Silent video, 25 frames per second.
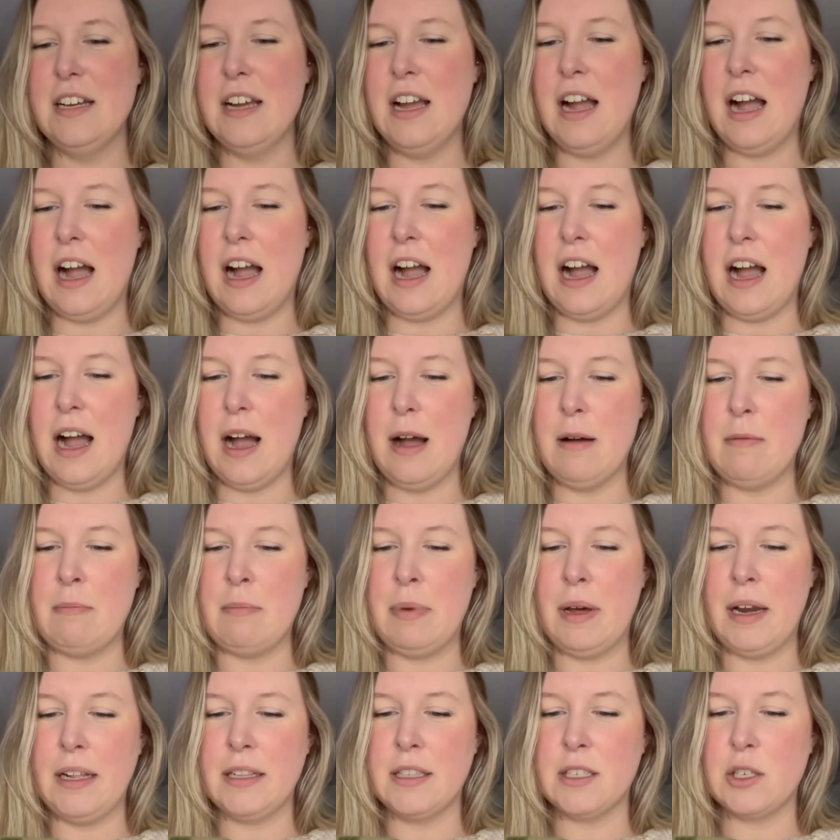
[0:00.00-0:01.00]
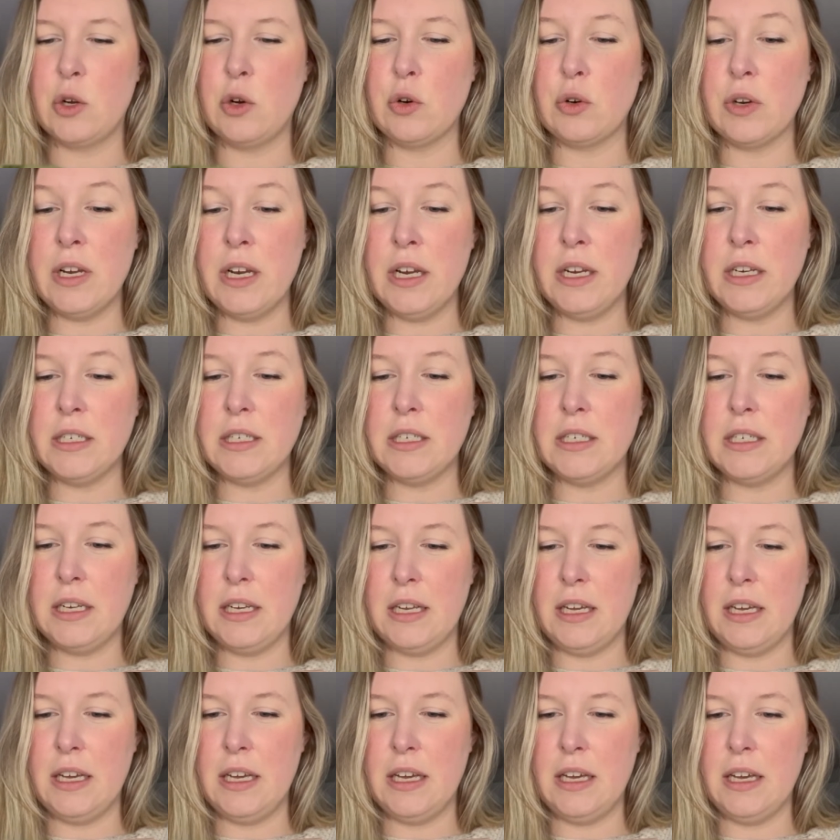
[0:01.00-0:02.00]
But it's green
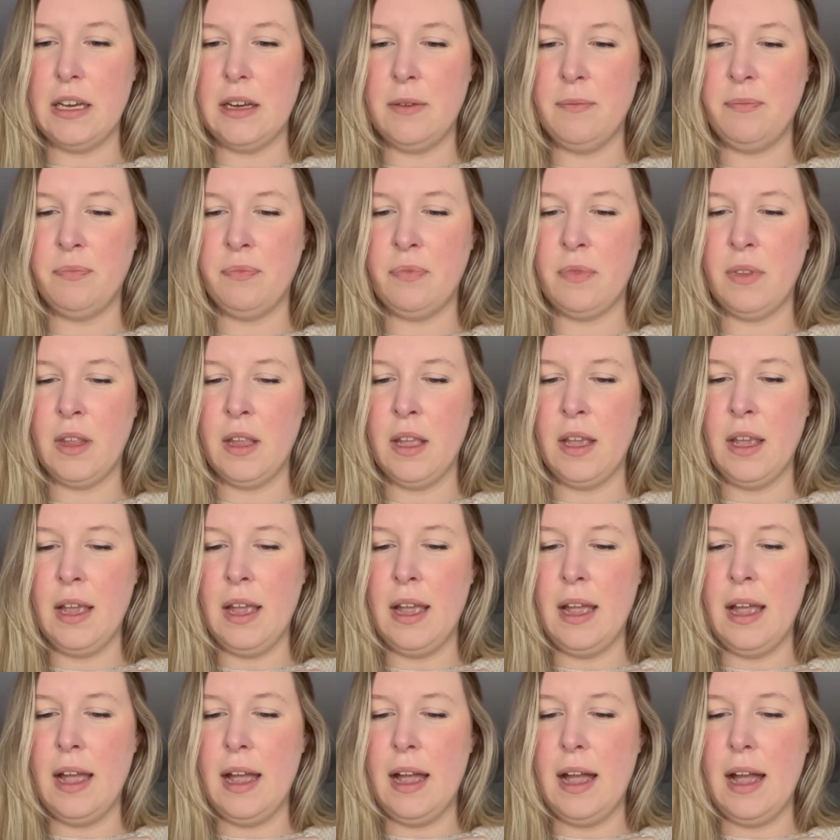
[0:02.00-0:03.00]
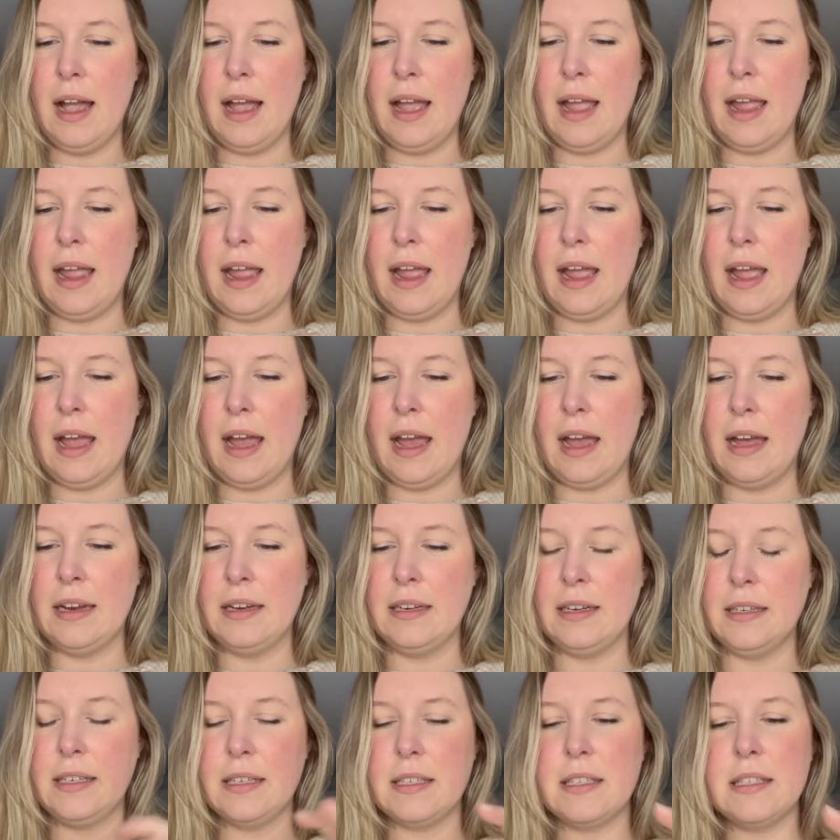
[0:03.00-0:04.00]
tea,
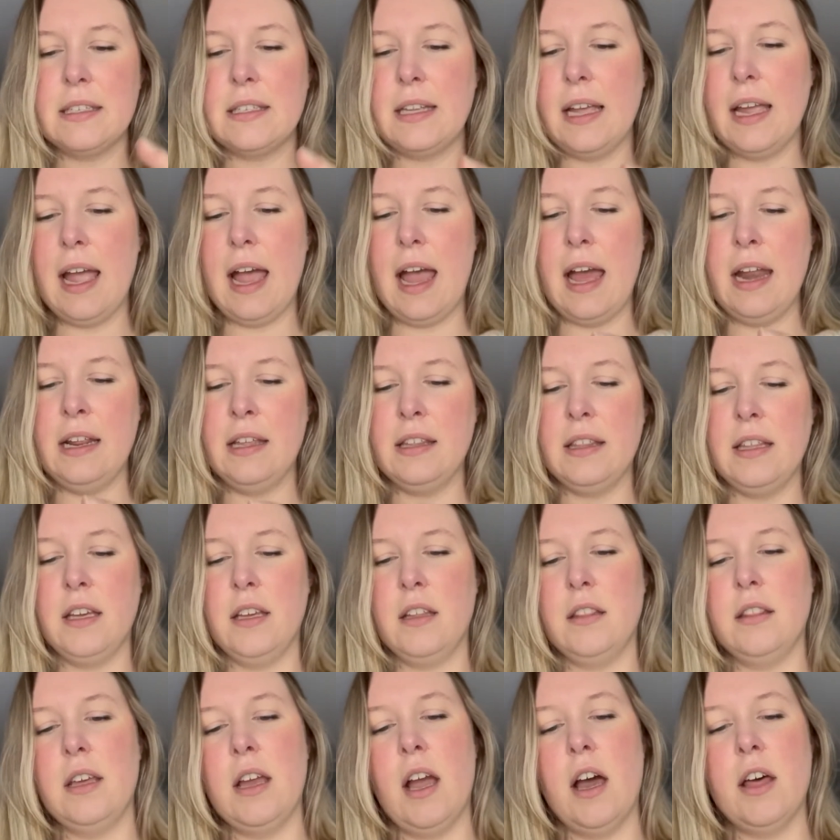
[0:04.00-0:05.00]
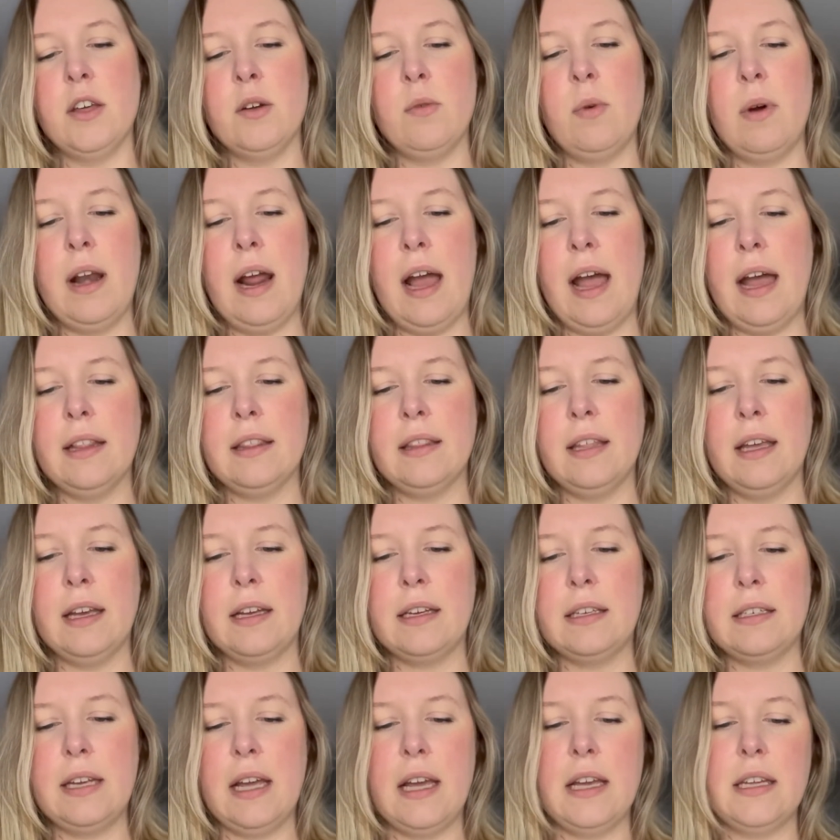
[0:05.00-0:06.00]
and it doesn't say anything. The other one had
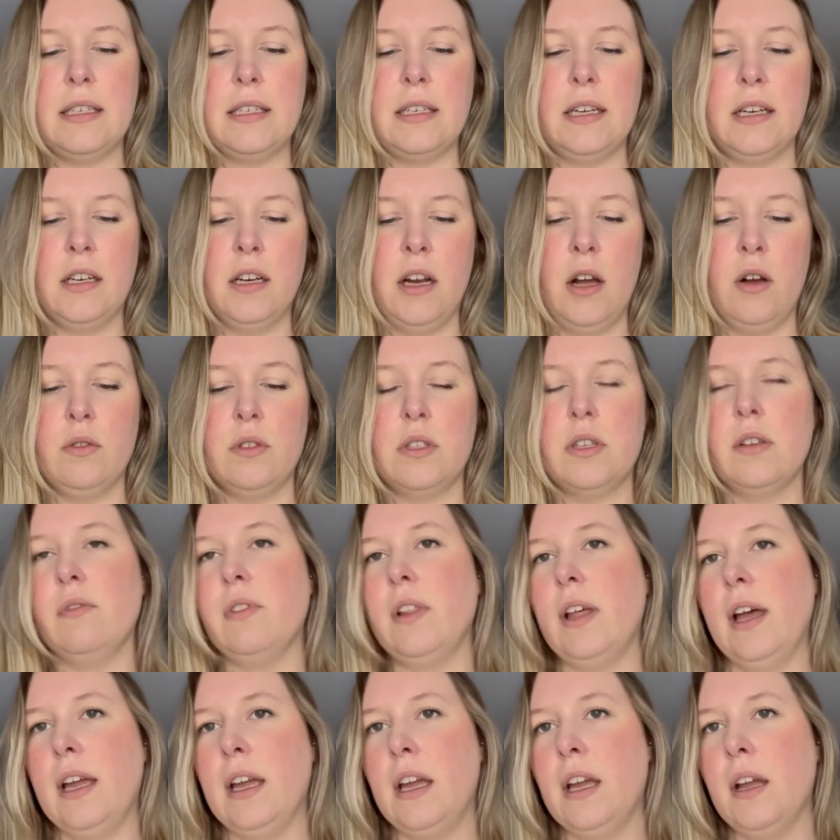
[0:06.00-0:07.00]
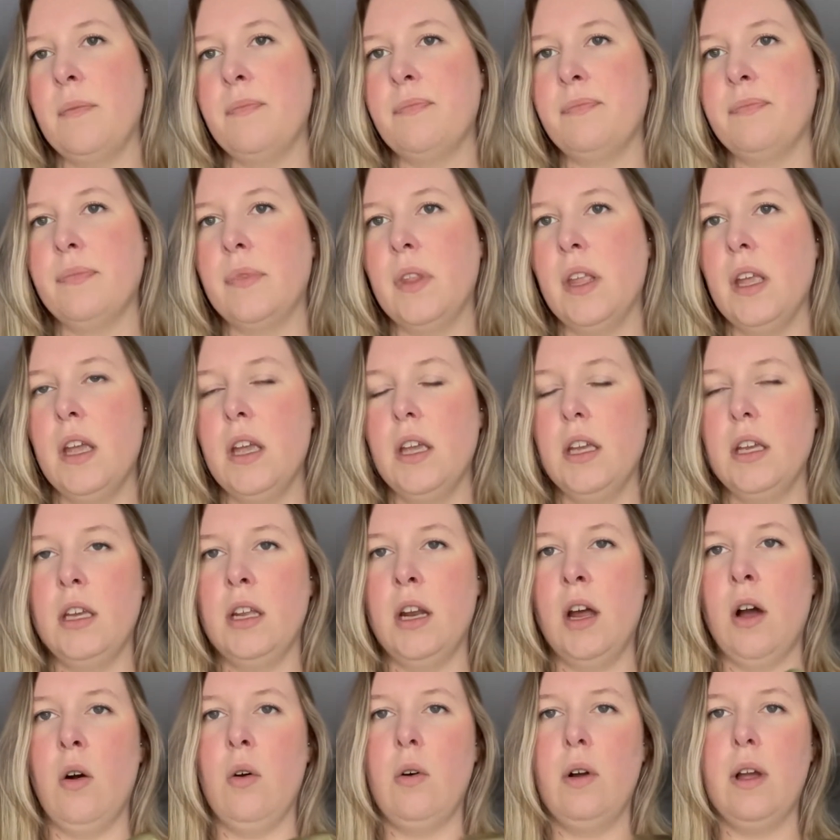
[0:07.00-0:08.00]
like tasting notes of like, you
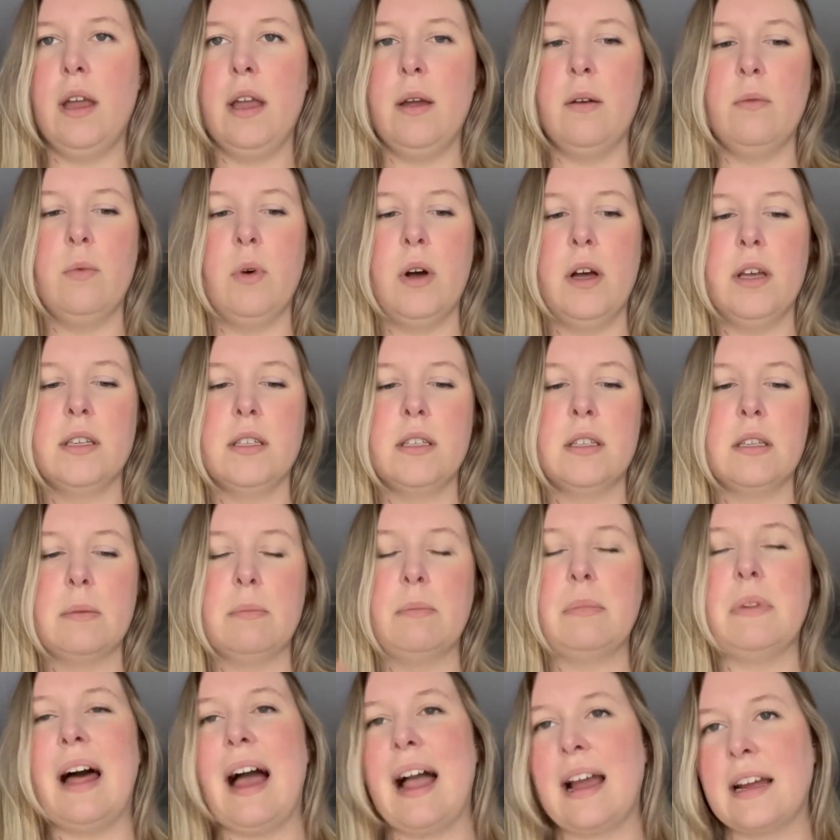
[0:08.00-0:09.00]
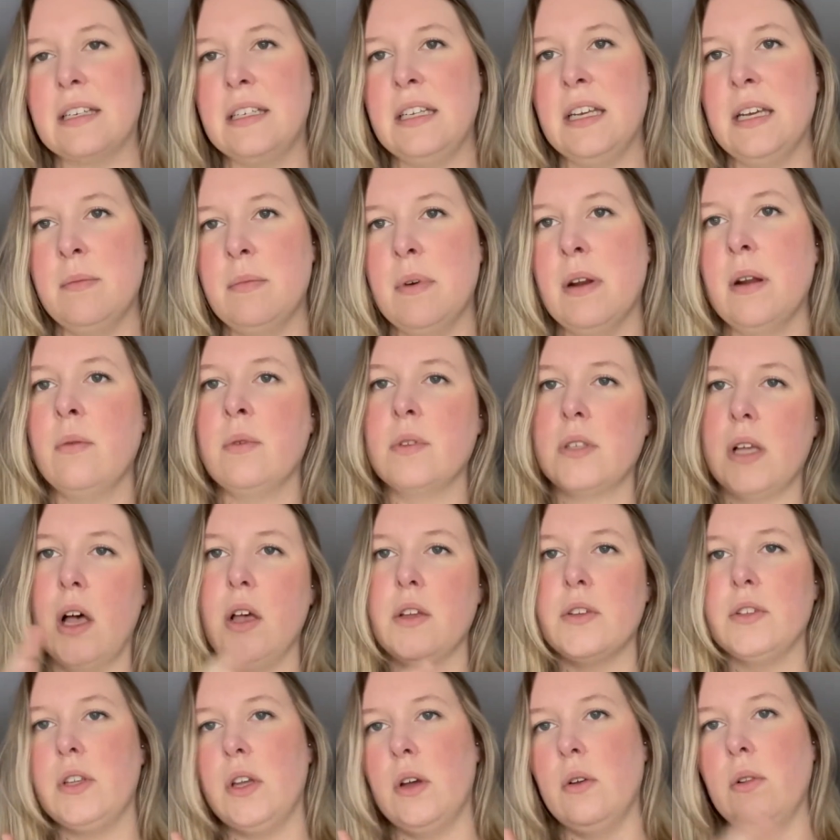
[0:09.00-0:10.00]
know, it was black tea, but it was
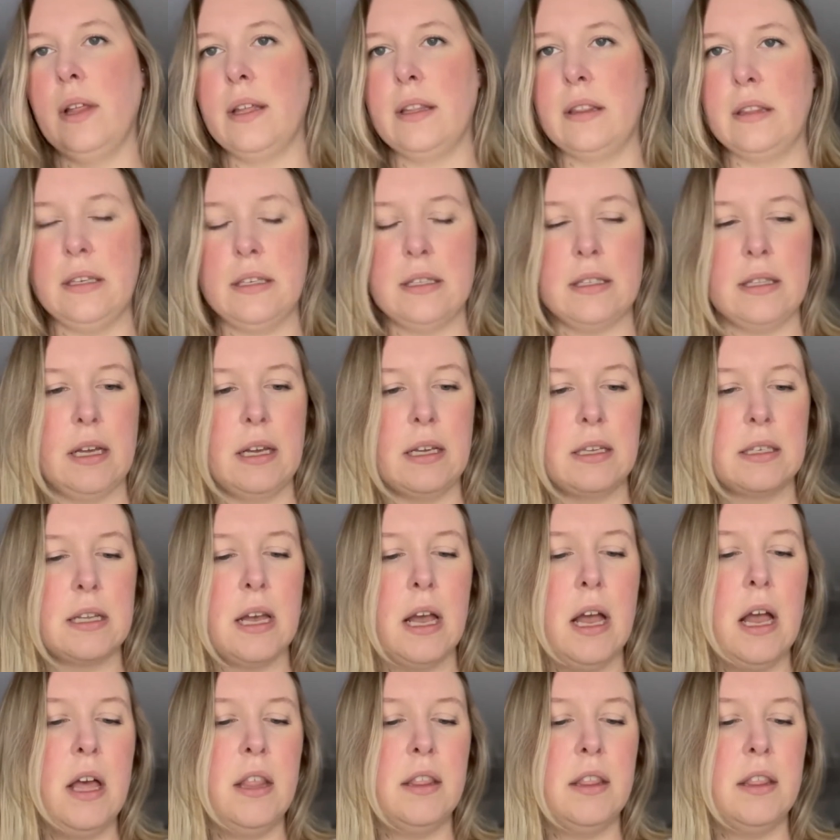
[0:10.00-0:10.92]
also like these things.